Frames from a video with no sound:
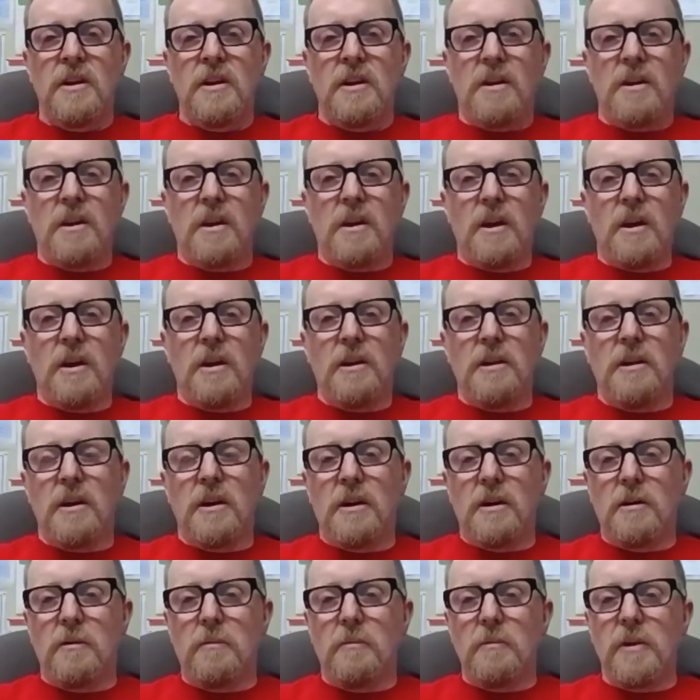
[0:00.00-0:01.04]
And
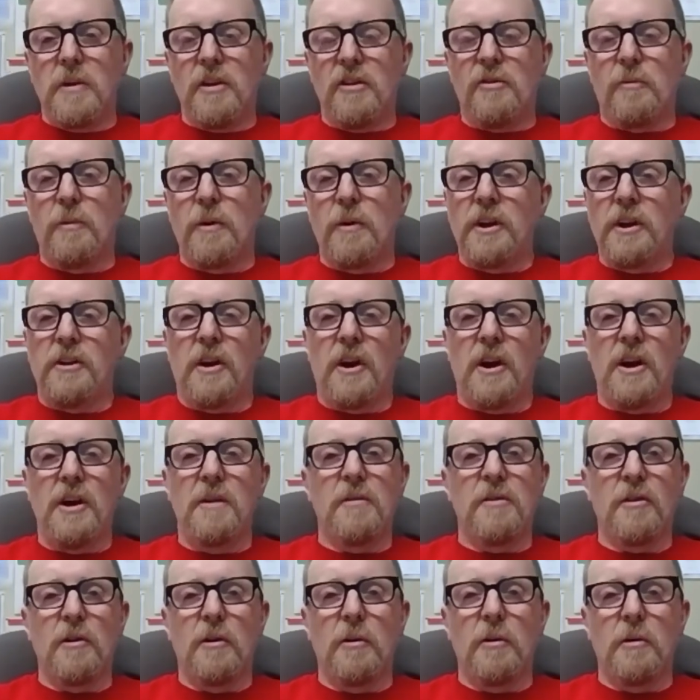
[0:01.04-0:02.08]
um, it's
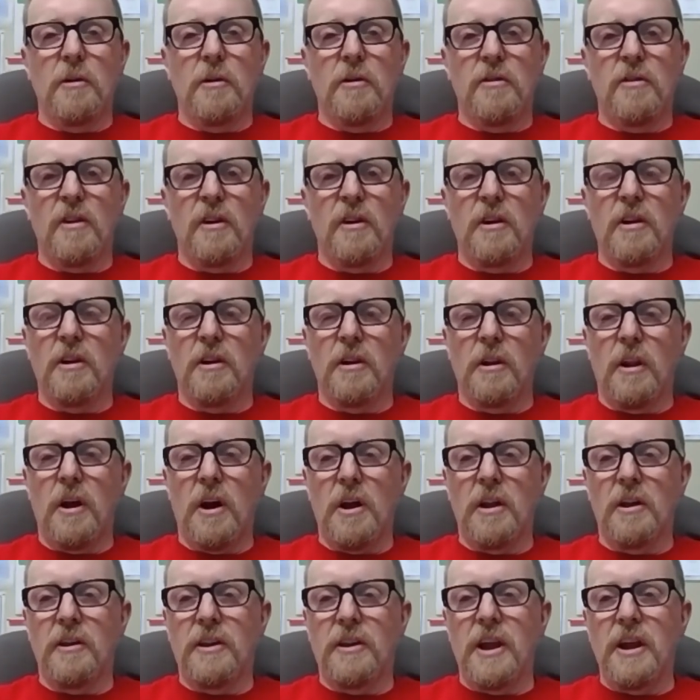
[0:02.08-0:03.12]
springtime, so it's a
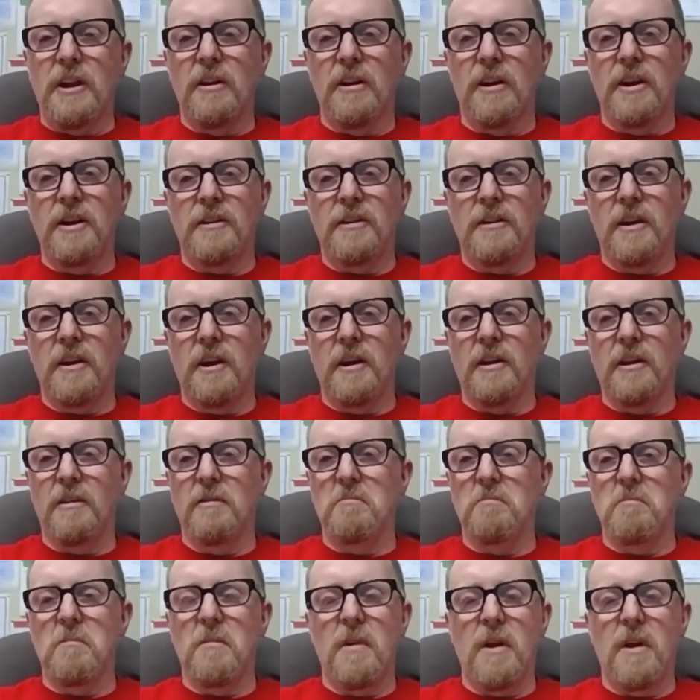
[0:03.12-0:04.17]
lot of daylight,
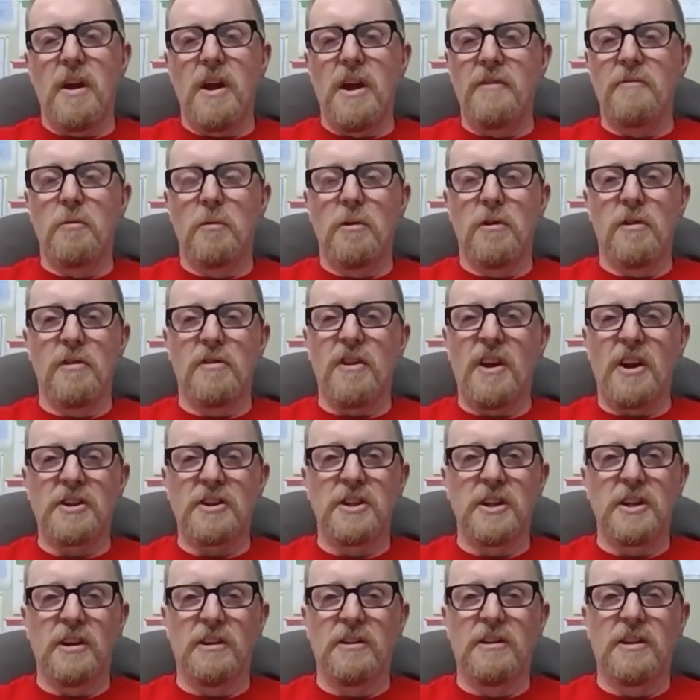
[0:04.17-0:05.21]
and everyone is
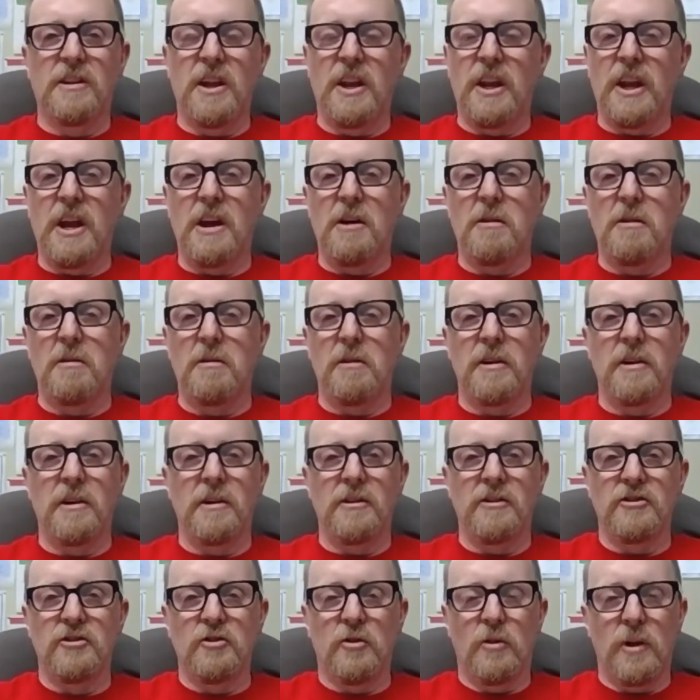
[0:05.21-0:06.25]
actually getting out
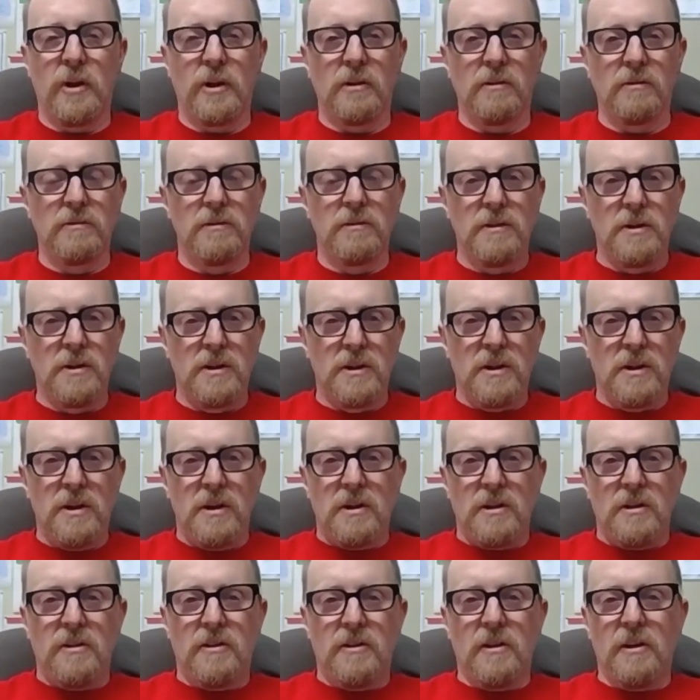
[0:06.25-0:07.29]
and enjoying
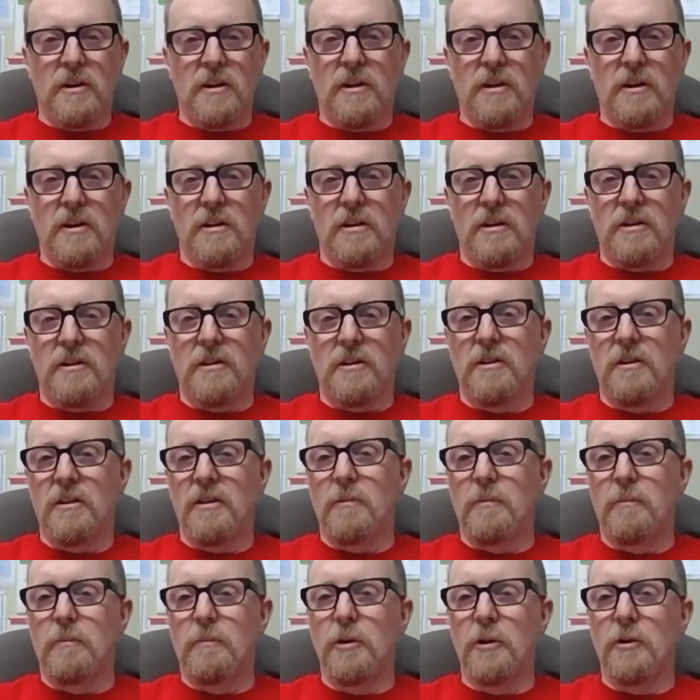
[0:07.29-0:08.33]
the
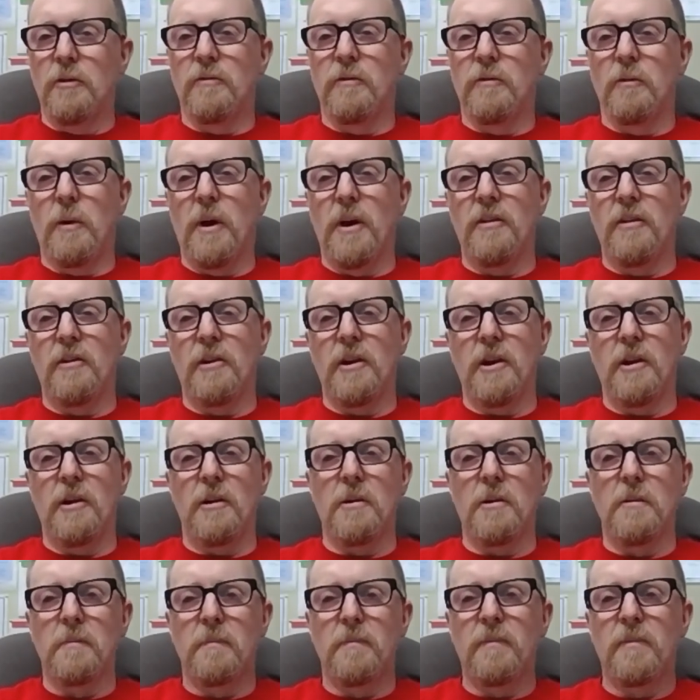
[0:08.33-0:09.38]
beautiful weather
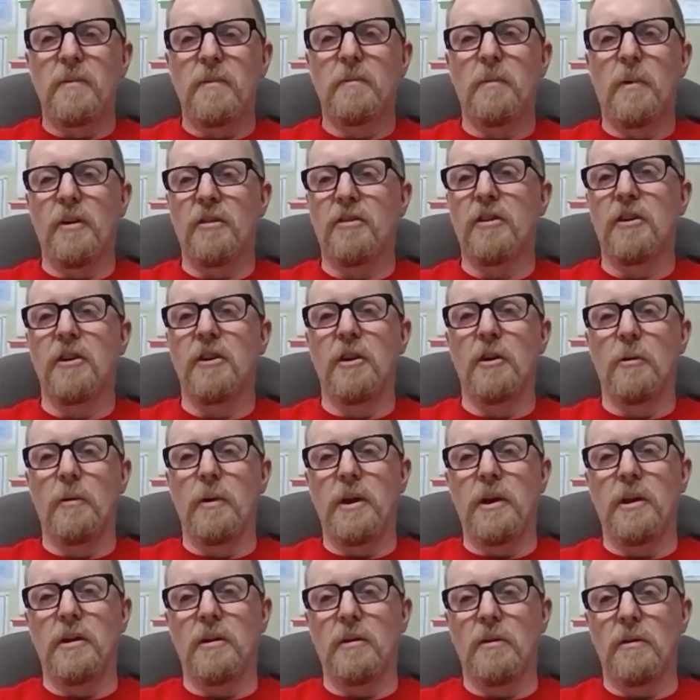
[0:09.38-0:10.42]
here by
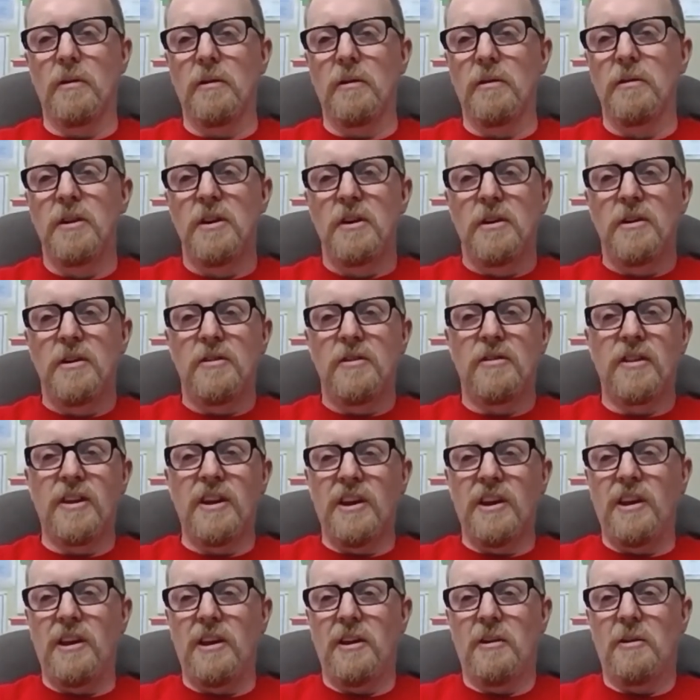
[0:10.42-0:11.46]
skiddooing or
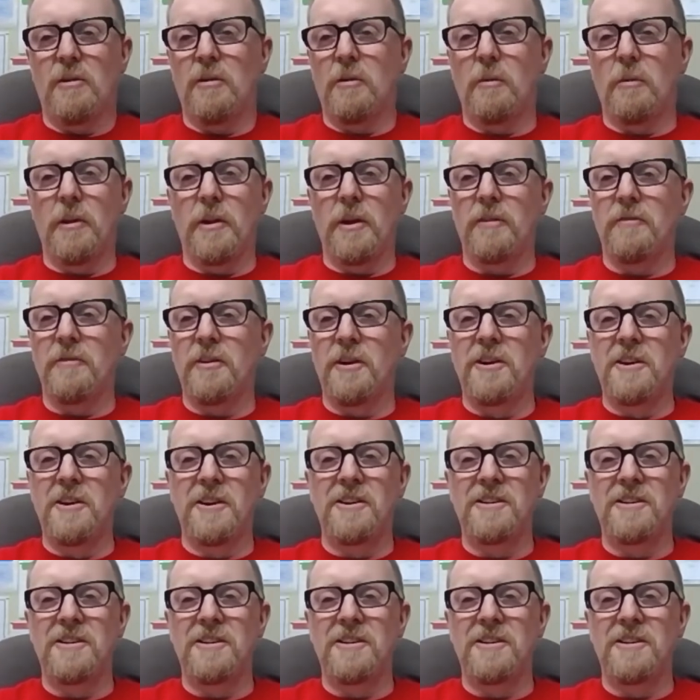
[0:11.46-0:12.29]
skiing or whatever.